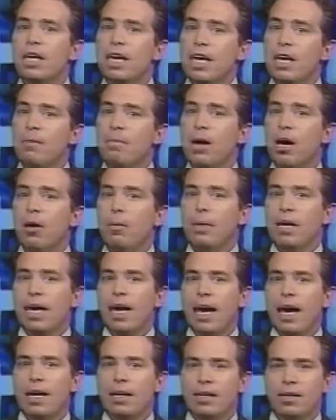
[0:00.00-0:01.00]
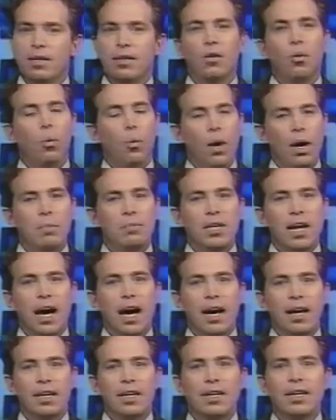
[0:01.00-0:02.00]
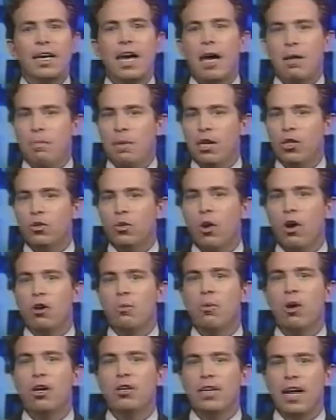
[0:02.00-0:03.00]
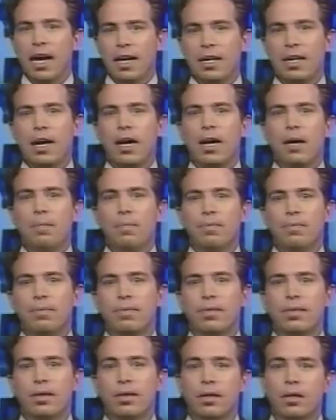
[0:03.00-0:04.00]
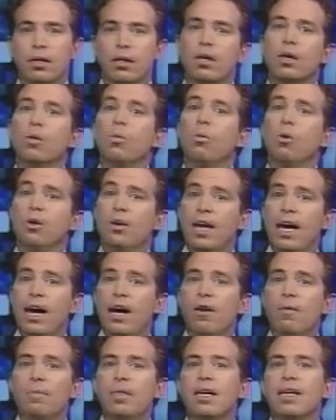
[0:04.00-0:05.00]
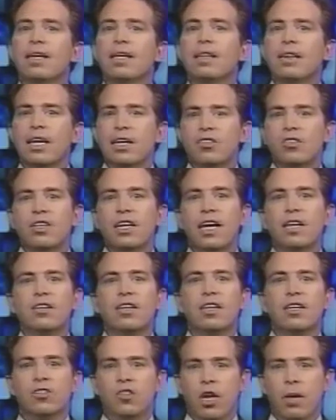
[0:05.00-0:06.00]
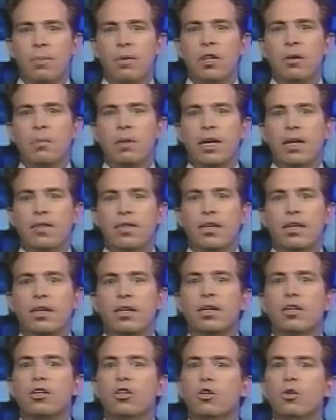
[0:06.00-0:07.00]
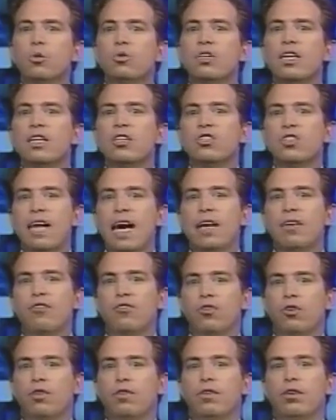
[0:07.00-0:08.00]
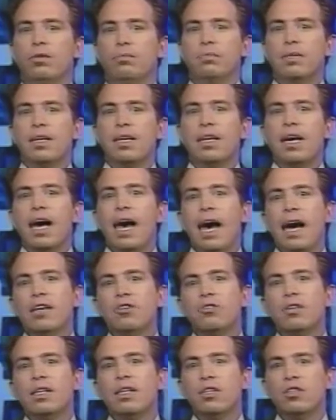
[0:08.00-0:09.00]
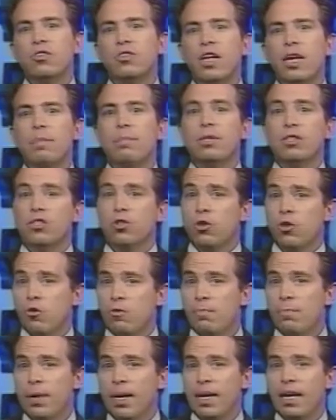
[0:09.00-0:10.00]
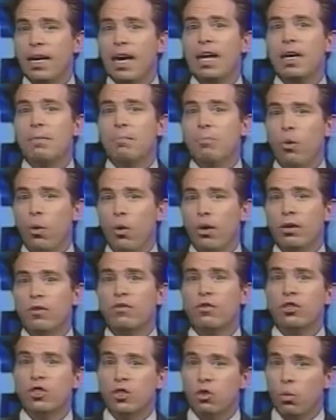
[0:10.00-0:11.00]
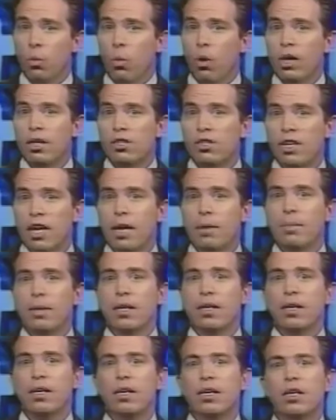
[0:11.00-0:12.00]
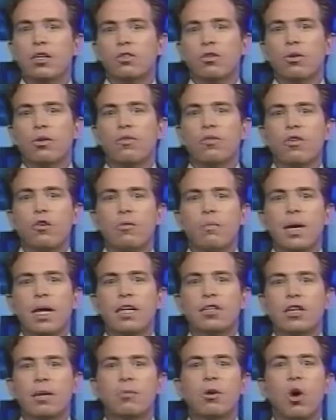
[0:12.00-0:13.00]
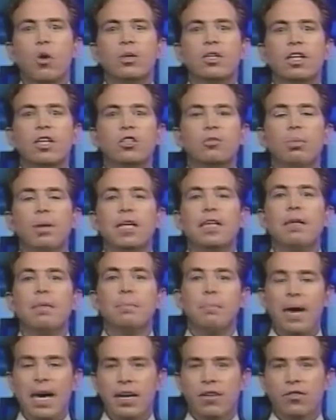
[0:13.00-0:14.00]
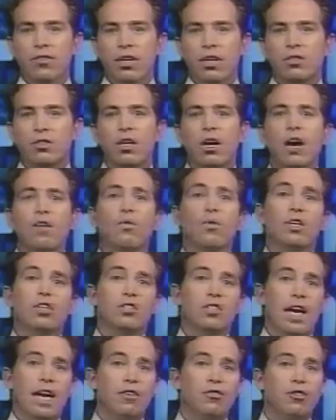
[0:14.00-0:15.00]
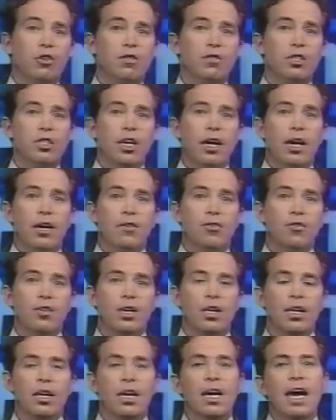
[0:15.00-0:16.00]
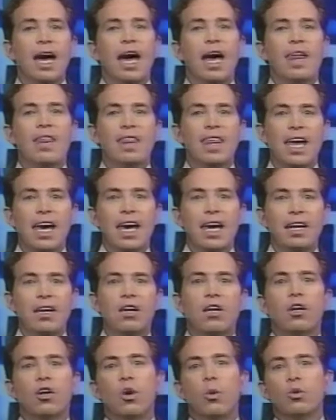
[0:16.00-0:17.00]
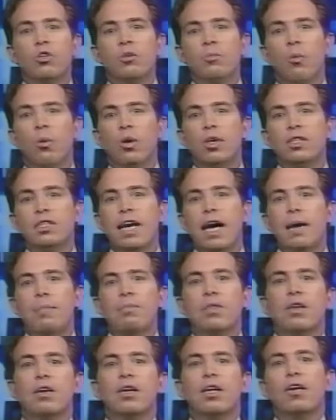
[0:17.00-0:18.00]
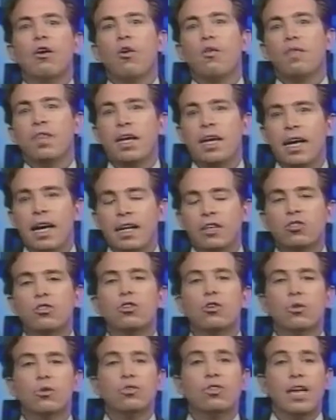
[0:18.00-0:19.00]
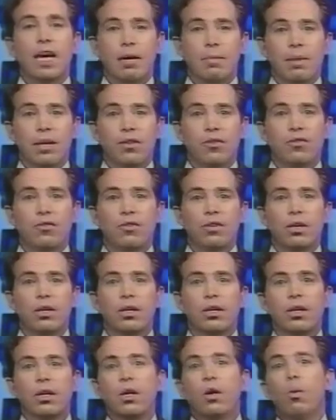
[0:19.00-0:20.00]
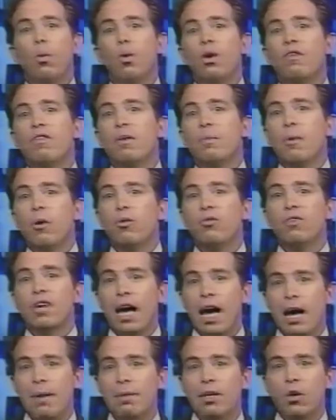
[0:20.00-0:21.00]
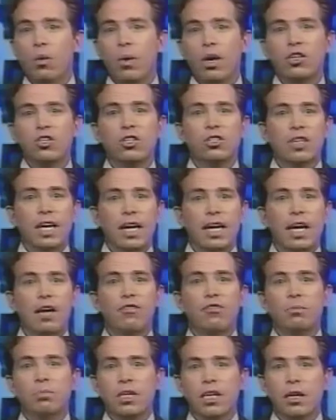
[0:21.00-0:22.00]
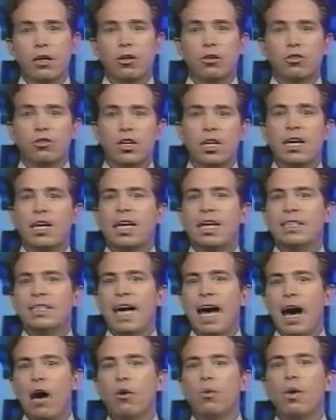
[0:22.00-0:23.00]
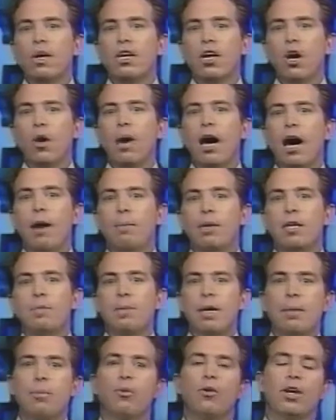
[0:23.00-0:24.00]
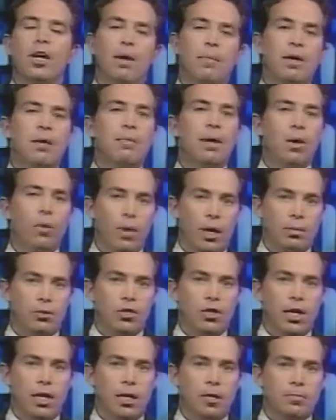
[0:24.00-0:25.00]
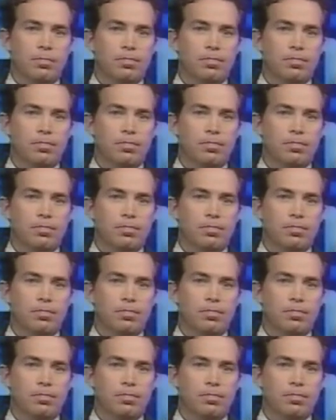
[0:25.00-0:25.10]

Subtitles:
email me at webdoc@metroautomall.com. Well, now, let's get to the tip of the month, using Stat Server. Actually, this tip is too big and important for just one segment. So in a few minutes, I'm going to explain the basics of what a Stat Server does, and then go into more depth over the next two segments. One of the most common questions I get from dealers is, how do I know how many people are coming to my website?